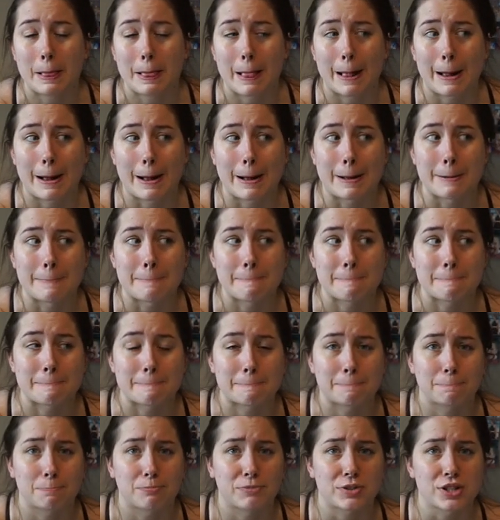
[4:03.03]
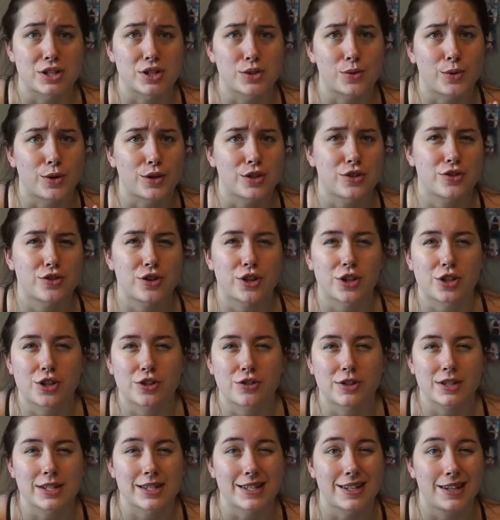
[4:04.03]
The squad
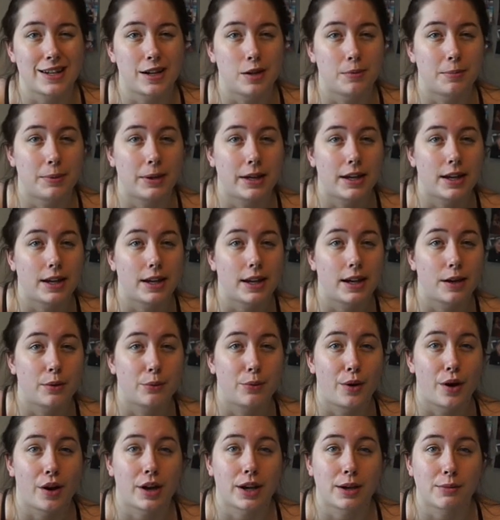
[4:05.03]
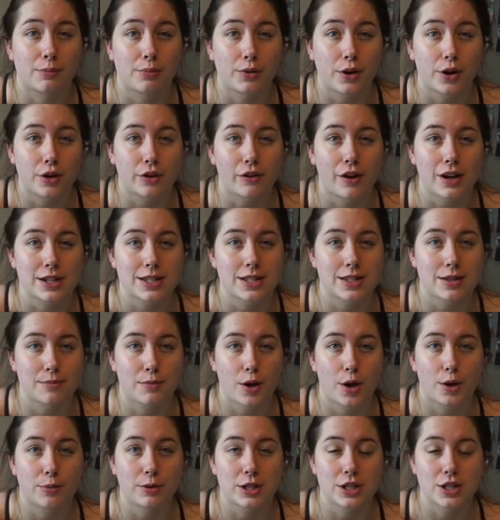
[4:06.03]
structure is a little bit work in progress at the
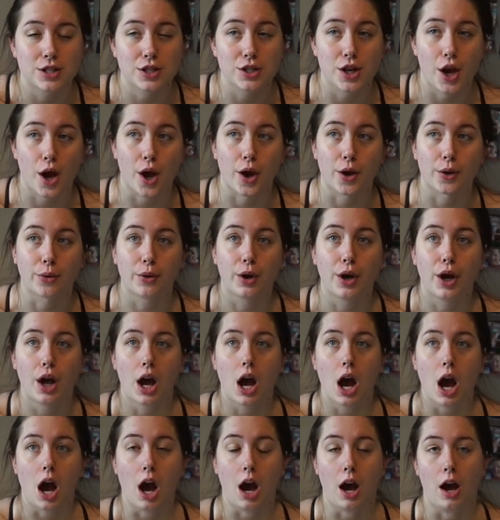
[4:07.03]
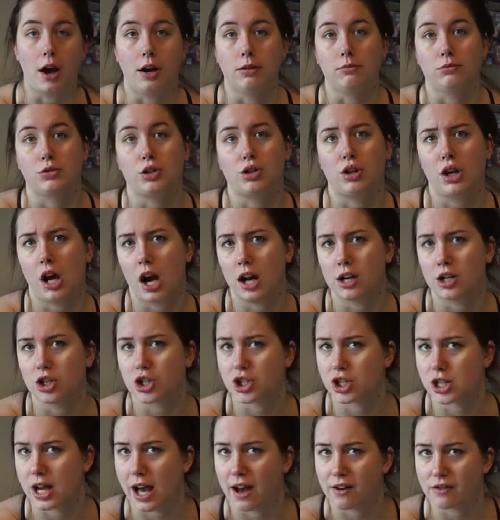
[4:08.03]
moment, so you kind of
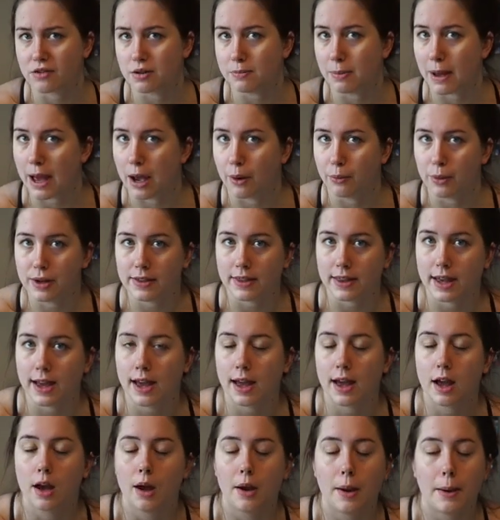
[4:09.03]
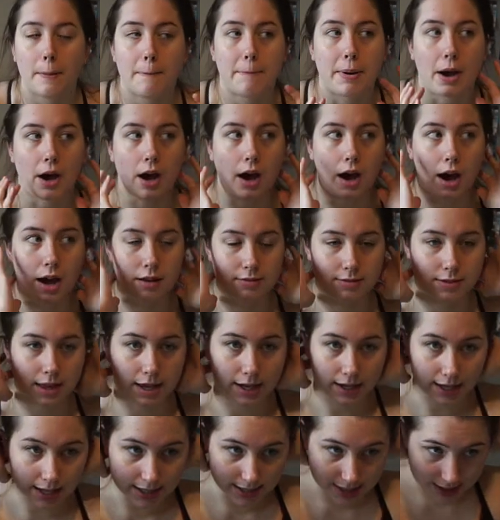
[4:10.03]
just have to bear with it, but I
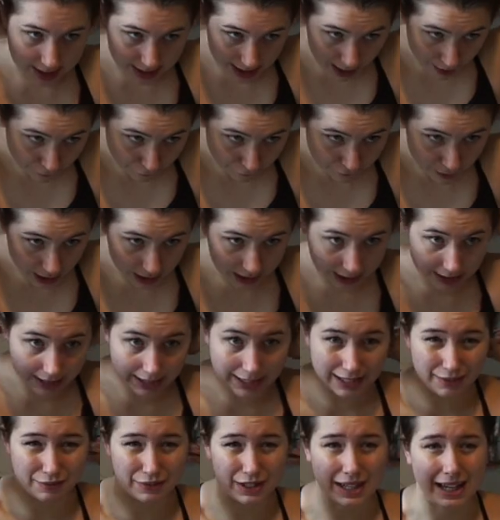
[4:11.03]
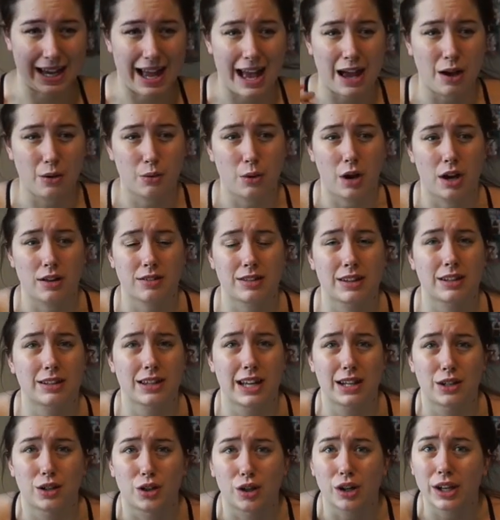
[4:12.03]
think it's definitely evening out. I think
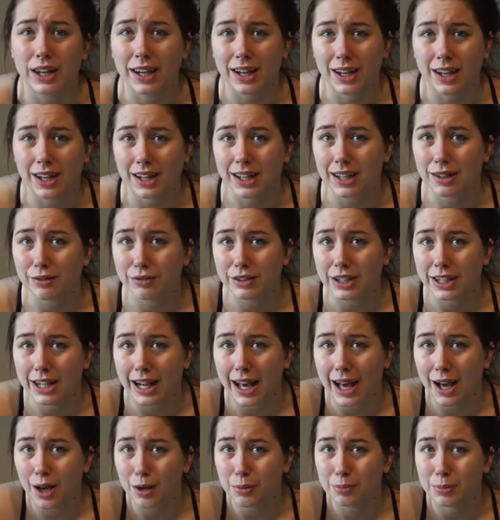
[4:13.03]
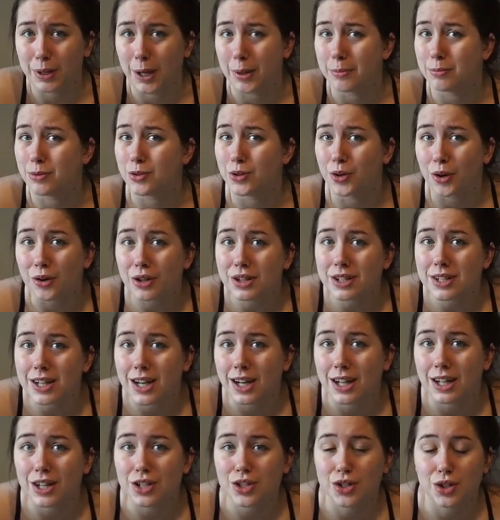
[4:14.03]
they're looking at evening it out, but I'm not
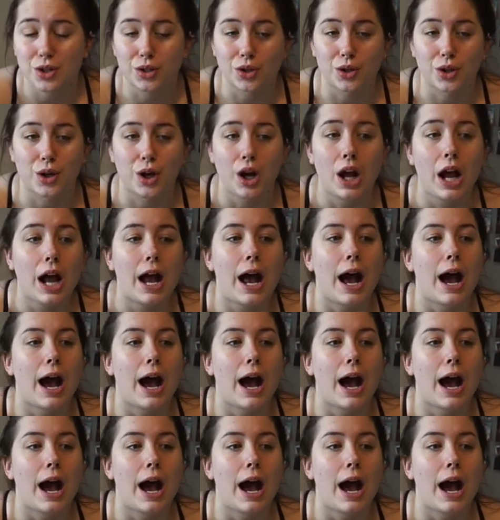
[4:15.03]
entirely sure.